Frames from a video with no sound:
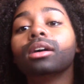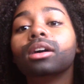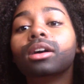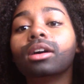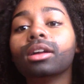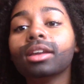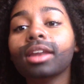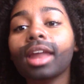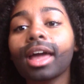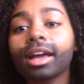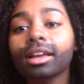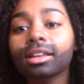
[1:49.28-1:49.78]

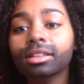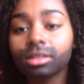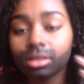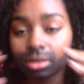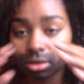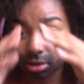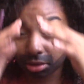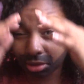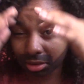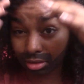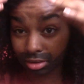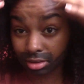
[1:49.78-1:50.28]

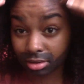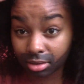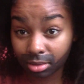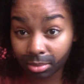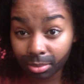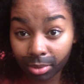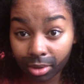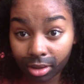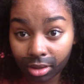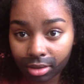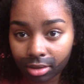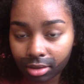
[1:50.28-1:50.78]
Next,
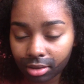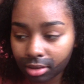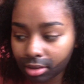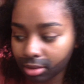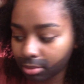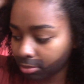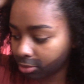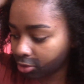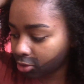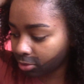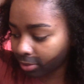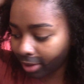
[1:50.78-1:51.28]
um,
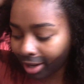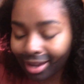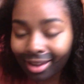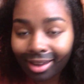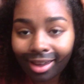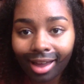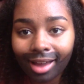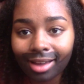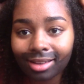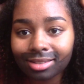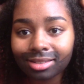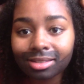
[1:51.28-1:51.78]
Drake
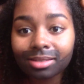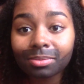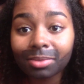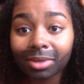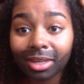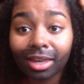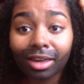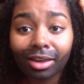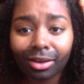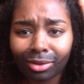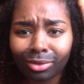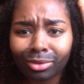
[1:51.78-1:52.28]
has some
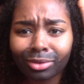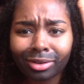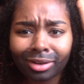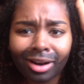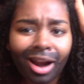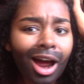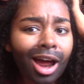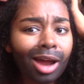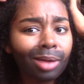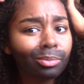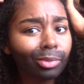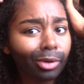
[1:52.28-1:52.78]
killer
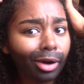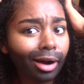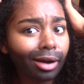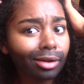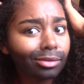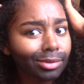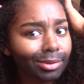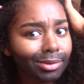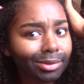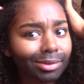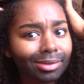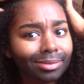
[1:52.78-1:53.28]

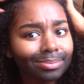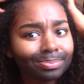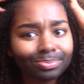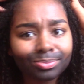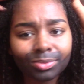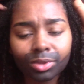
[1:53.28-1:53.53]
eyebrows.